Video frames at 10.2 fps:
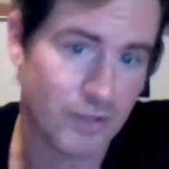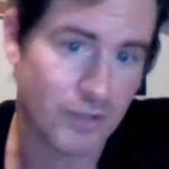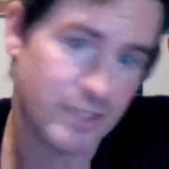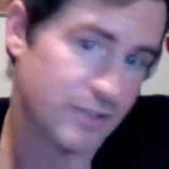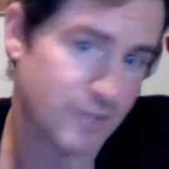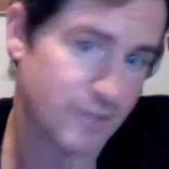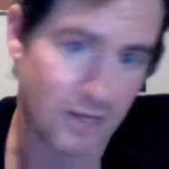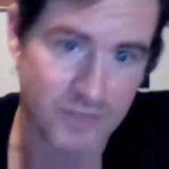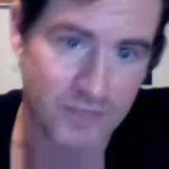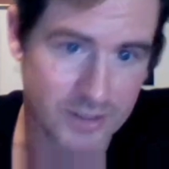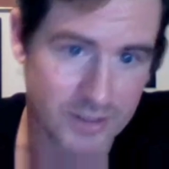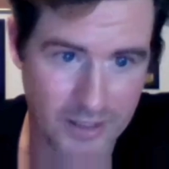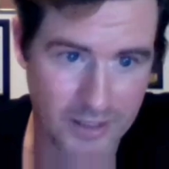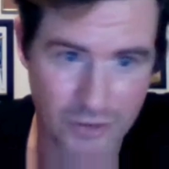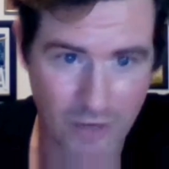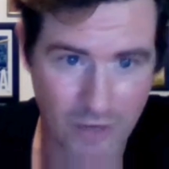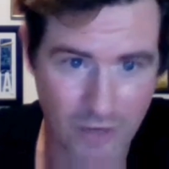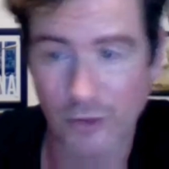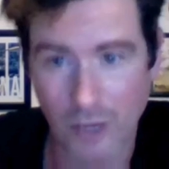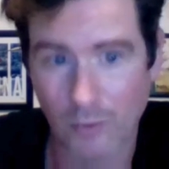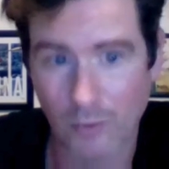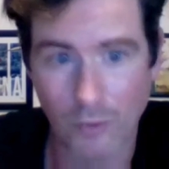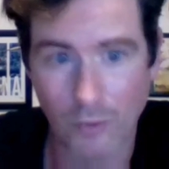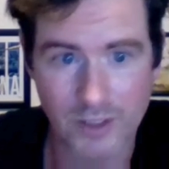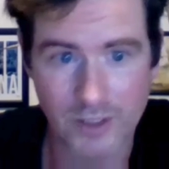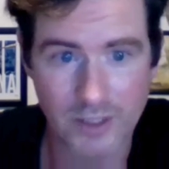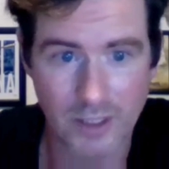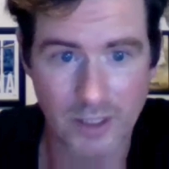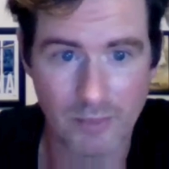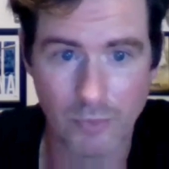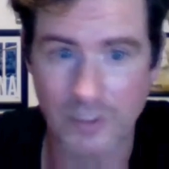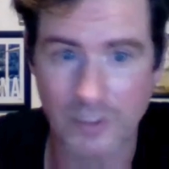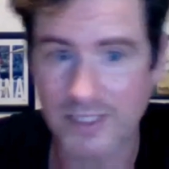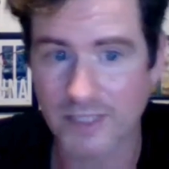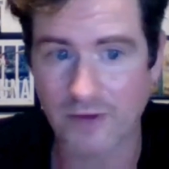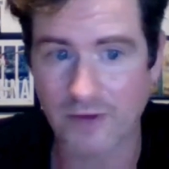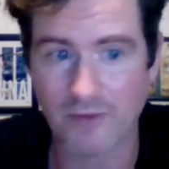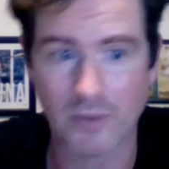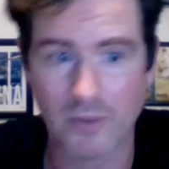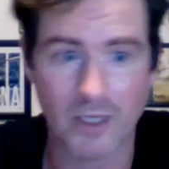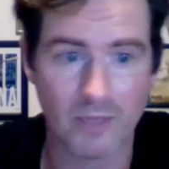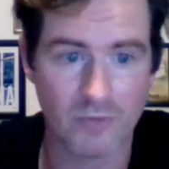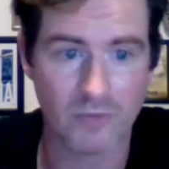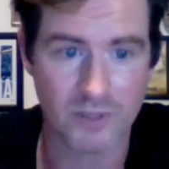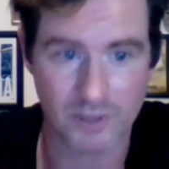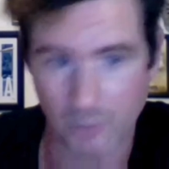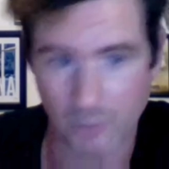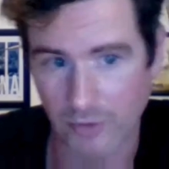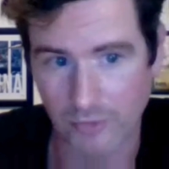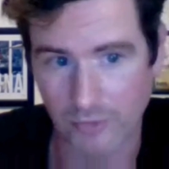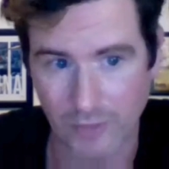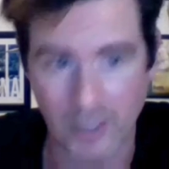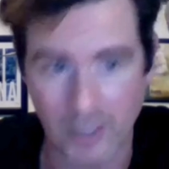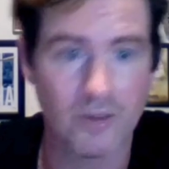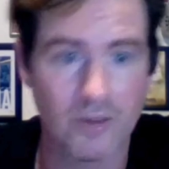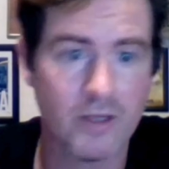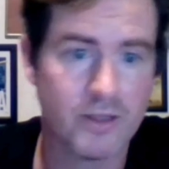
he's driving in a lot more runs, 0.65 per game versus the 0.38